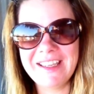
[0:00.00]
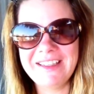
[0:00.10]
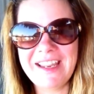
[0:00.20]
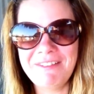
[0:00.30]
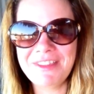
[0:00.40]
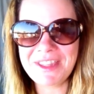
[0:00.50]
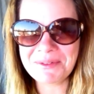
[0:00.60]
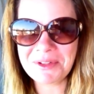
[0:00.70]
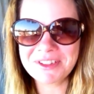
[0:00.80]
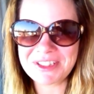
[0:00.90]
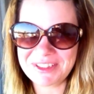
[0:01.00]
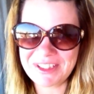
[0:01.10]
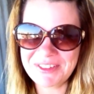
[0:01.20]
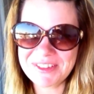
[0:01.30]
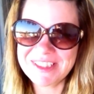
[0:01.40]
and everything will turn
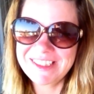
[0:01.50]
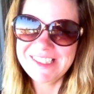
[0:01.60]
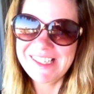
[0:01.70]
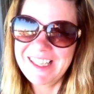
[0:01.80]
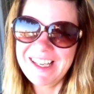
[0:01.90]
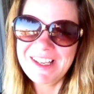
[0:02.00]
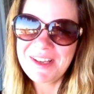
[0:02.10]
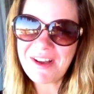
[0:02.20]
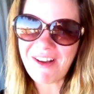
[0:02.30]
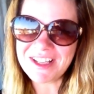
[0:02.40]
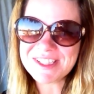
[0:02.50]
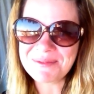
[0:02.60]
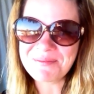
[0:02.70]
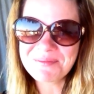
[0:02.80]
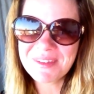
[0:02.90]
out awesome.